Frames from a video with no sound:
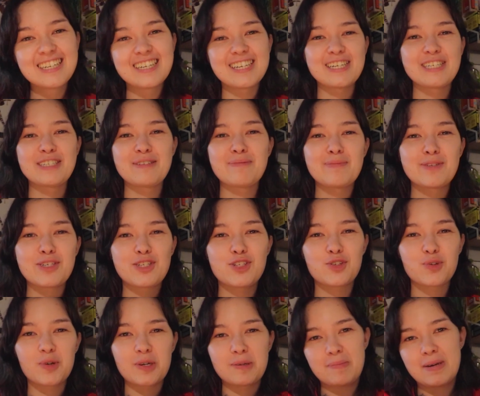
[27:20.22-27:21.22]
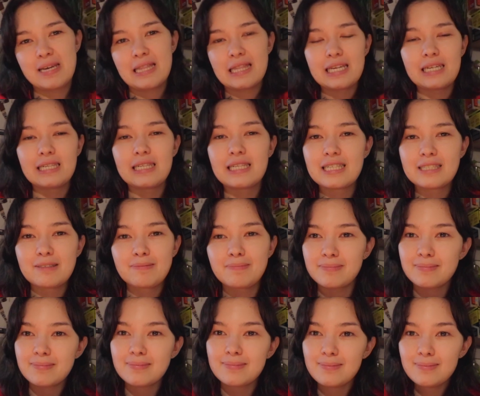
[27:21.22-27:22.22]
Join my little
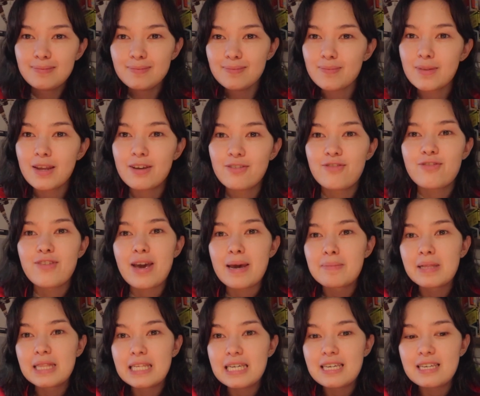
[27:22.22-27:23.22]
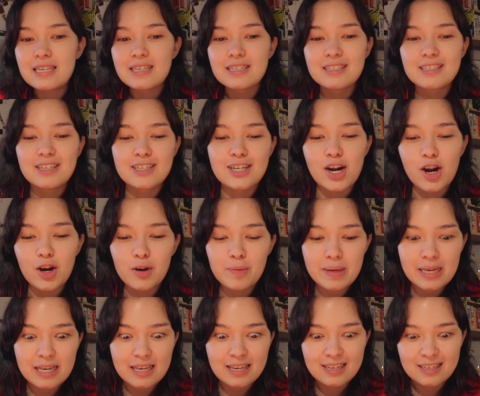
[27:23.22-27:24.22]
family,
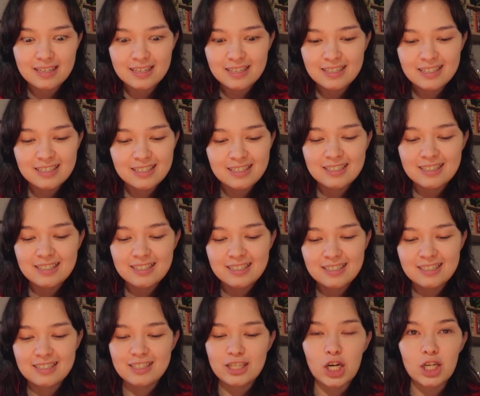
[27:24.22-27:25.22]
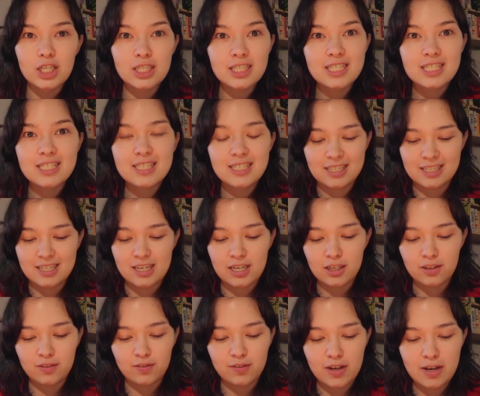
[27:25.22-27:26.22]
army, cult
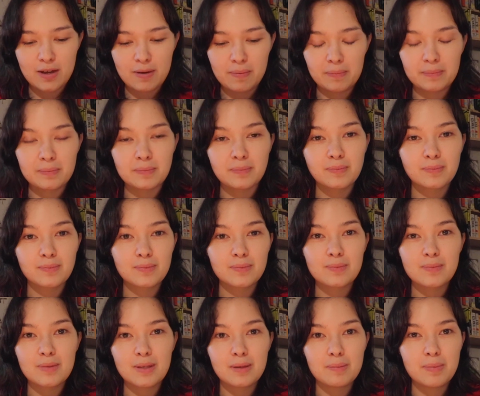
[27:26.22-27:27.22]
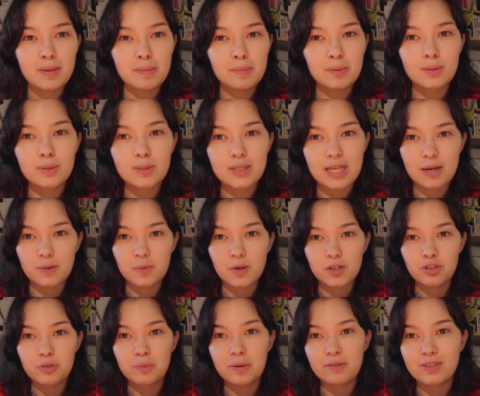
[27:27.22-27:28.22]
of people that
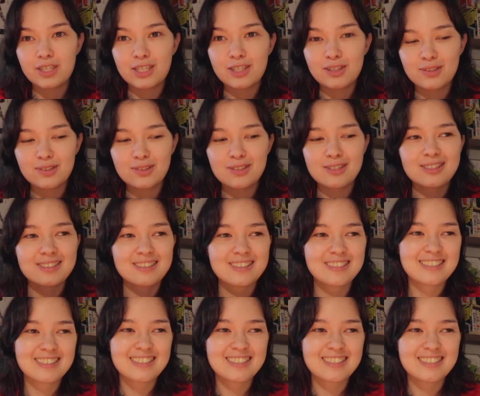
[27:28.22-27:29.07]
watch my videos